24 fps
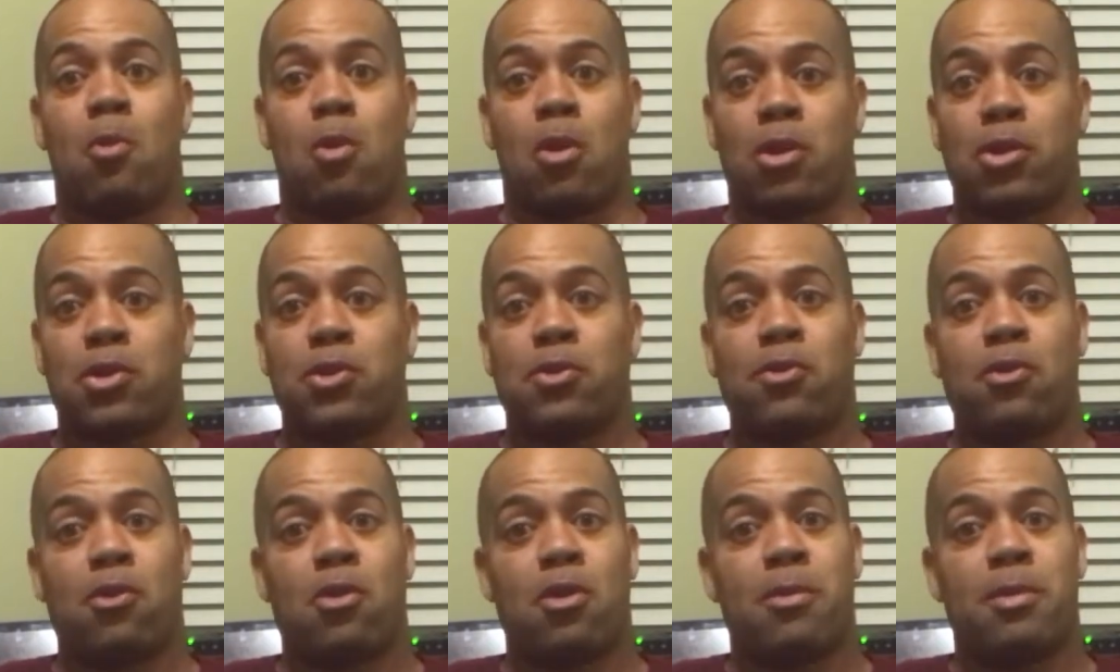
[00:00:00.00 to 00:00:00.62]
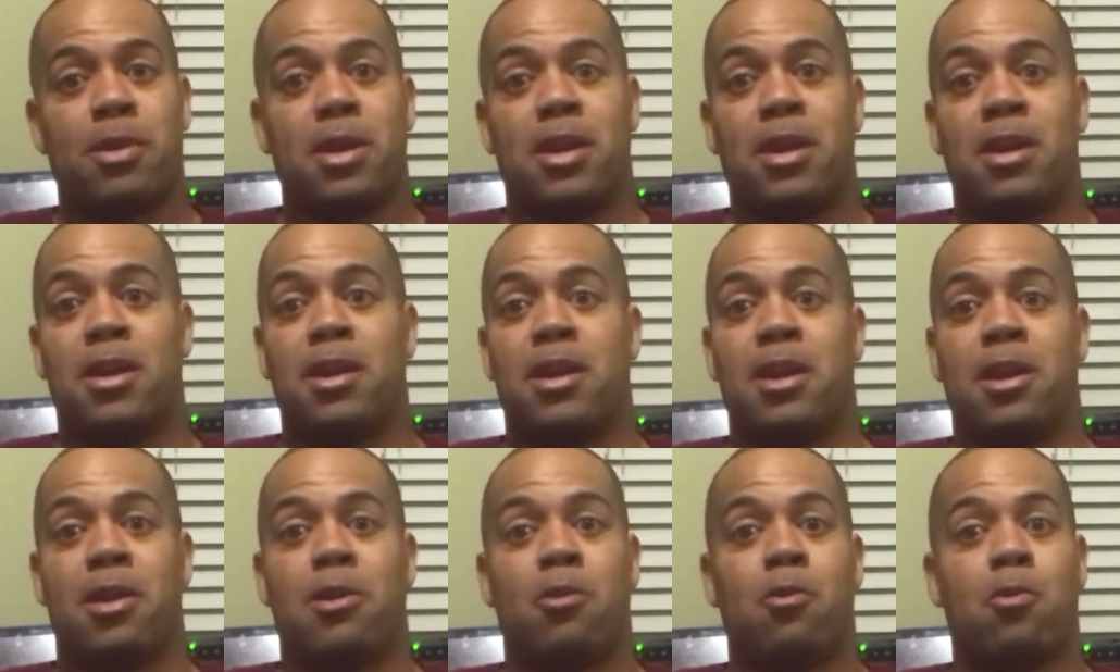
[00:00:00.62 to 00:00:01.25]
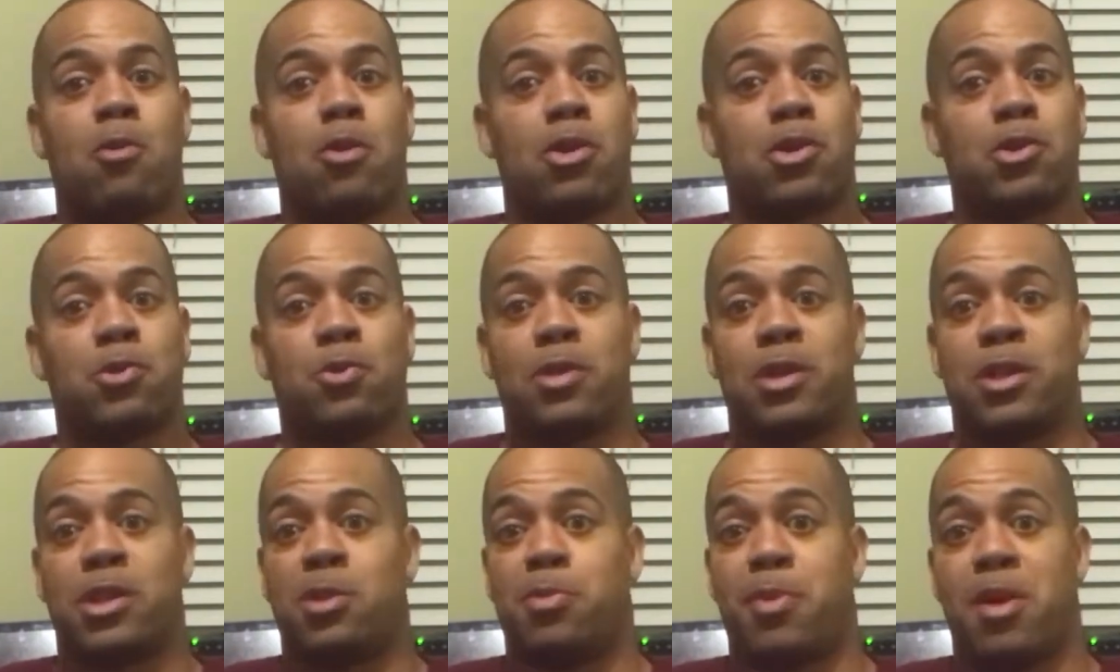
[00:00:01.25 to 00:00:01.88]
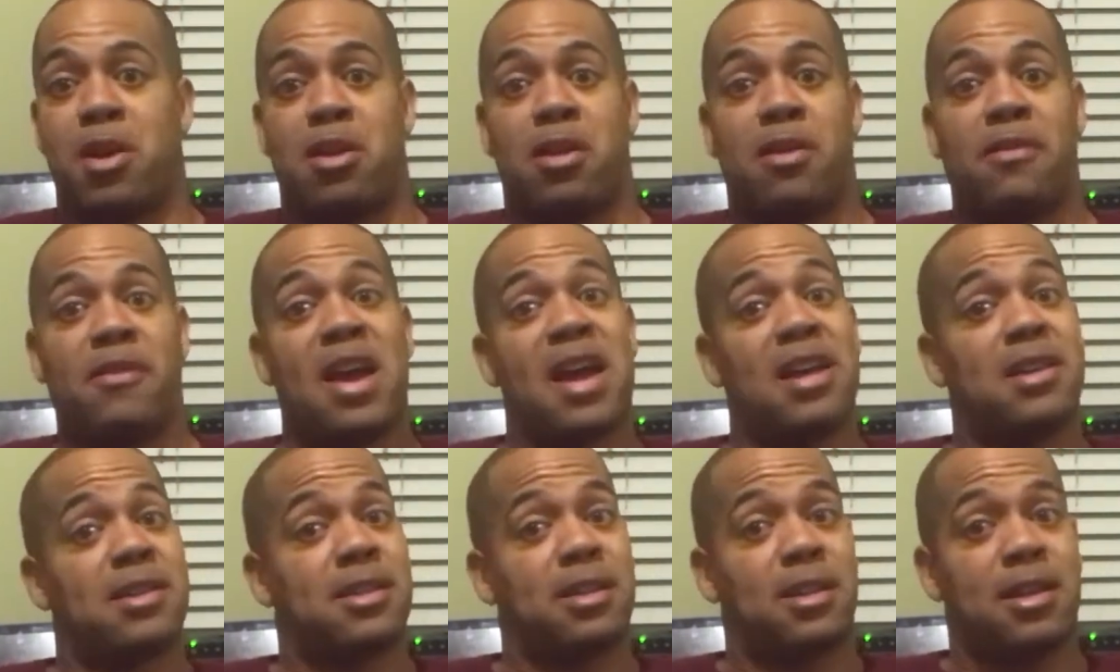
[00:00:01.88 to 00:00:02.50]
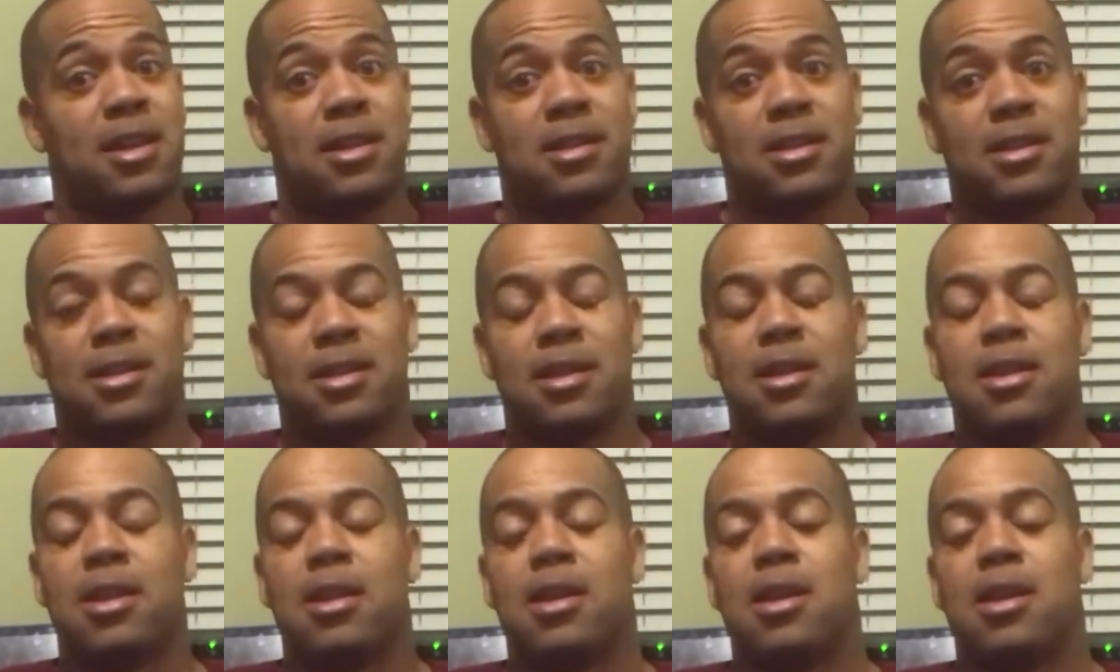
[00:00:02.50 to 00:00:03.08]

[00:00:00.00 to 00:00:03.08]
works for me, works with a spirit of excellence.